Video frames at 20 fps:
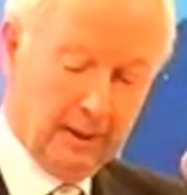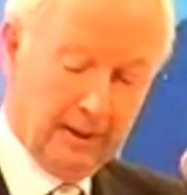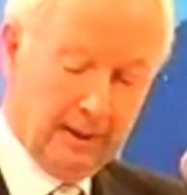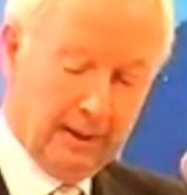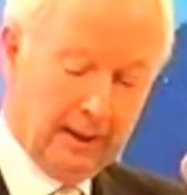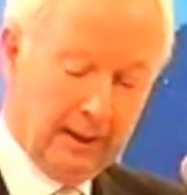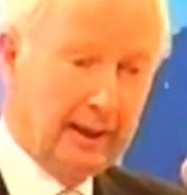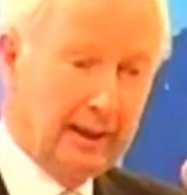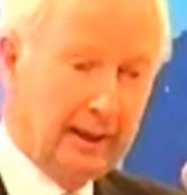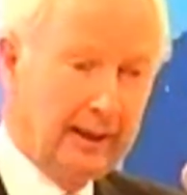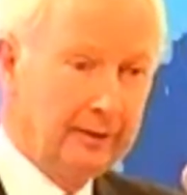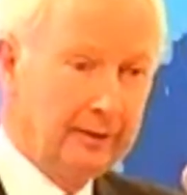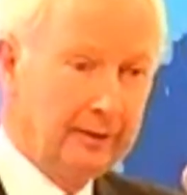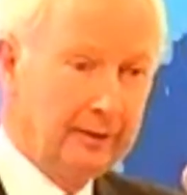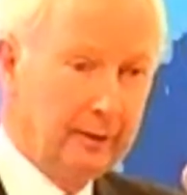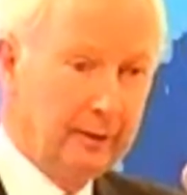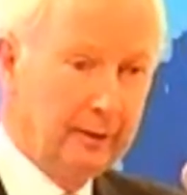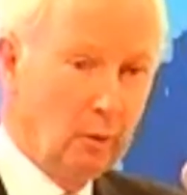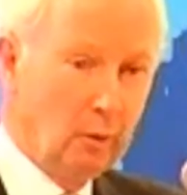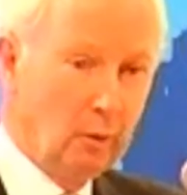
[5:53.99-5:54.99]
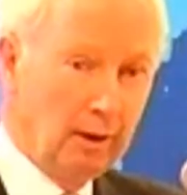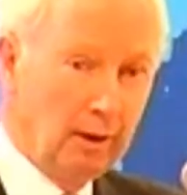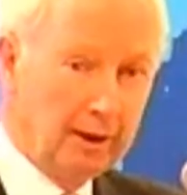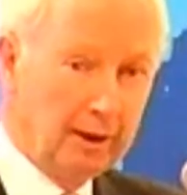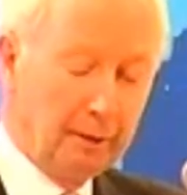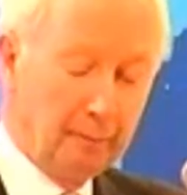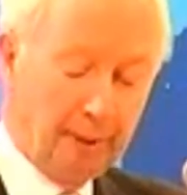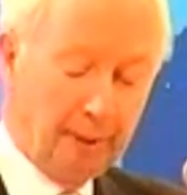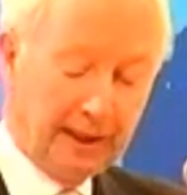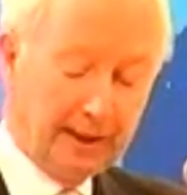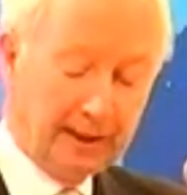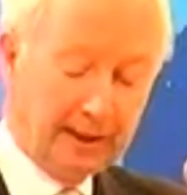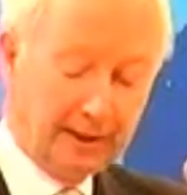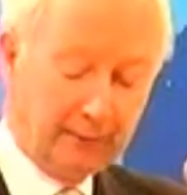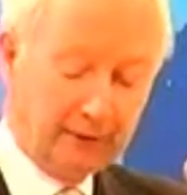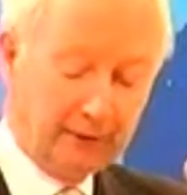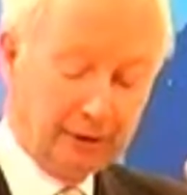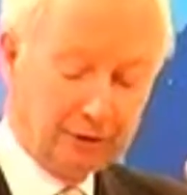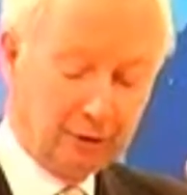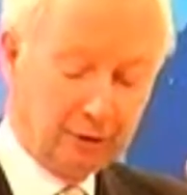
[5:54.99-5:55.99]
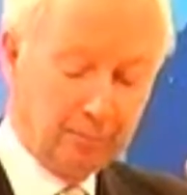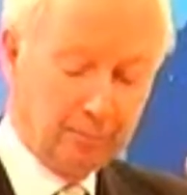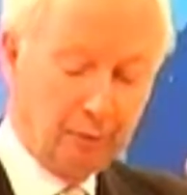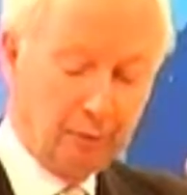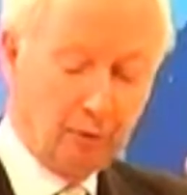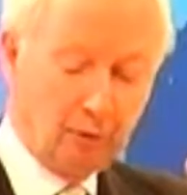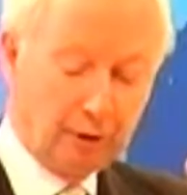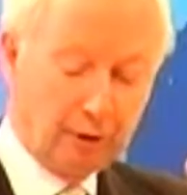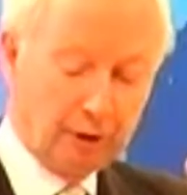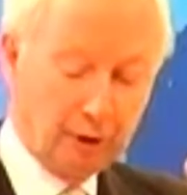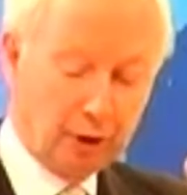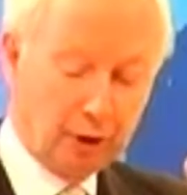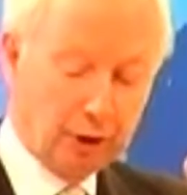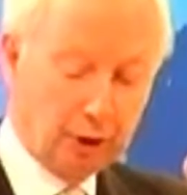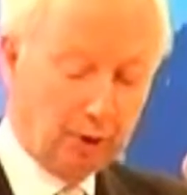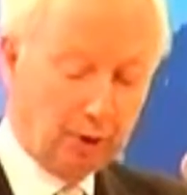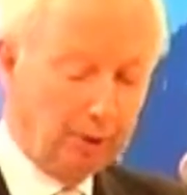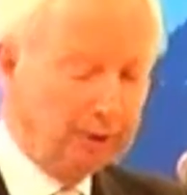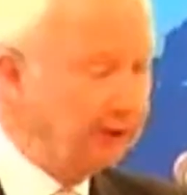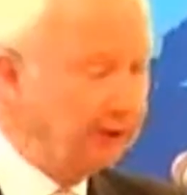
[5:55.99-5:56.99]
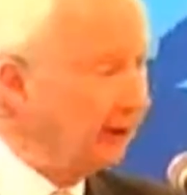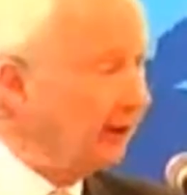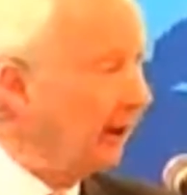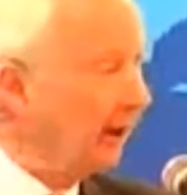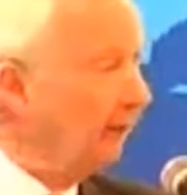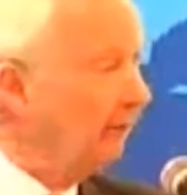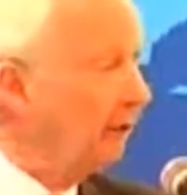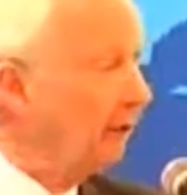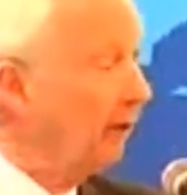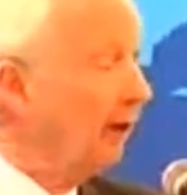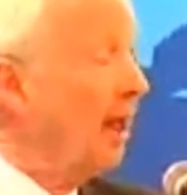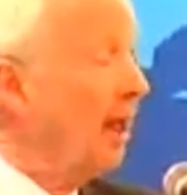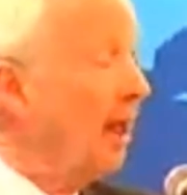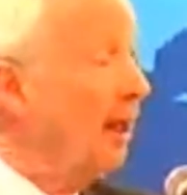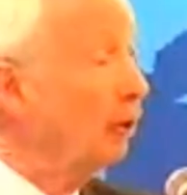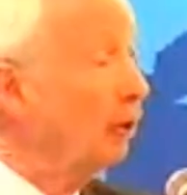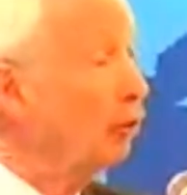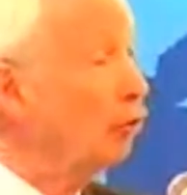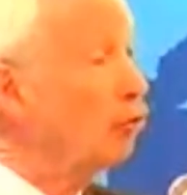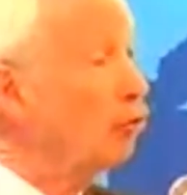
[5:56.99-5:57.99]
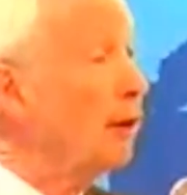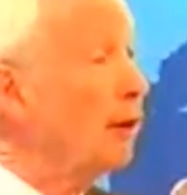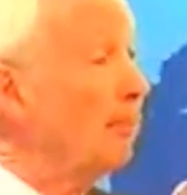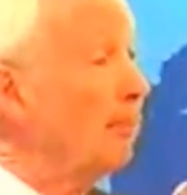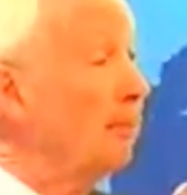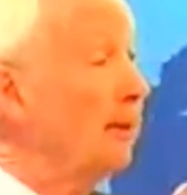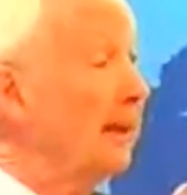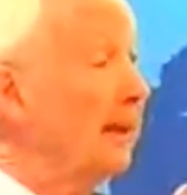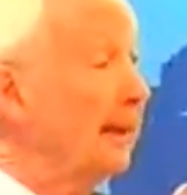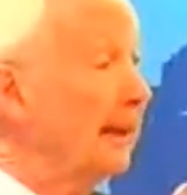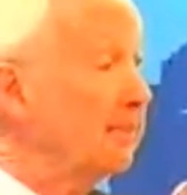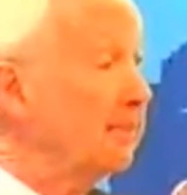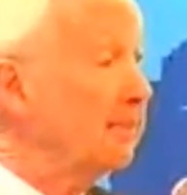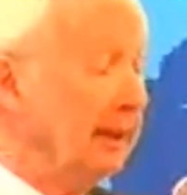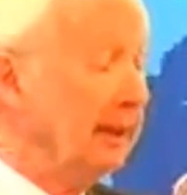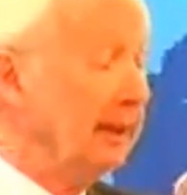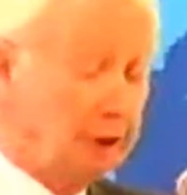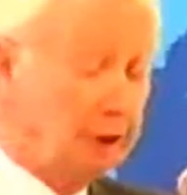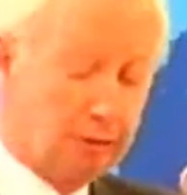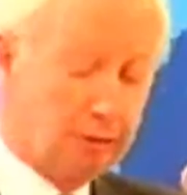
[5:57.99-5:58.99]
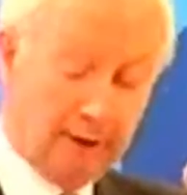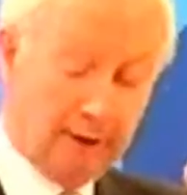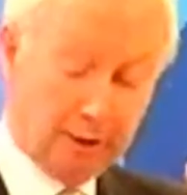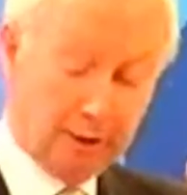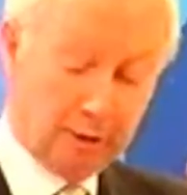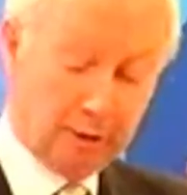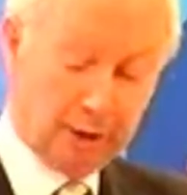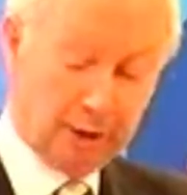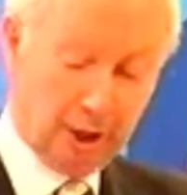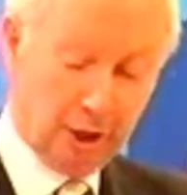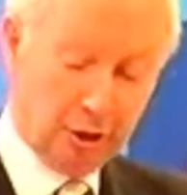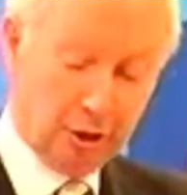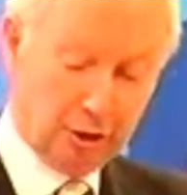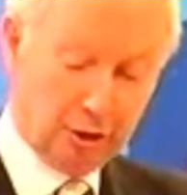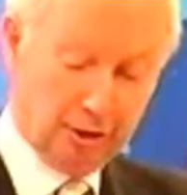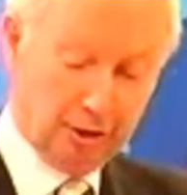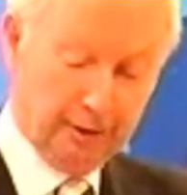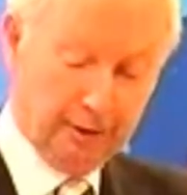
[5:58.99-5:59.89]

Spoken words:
And the World Competitiveness Report shows that after tripling expenditure in education,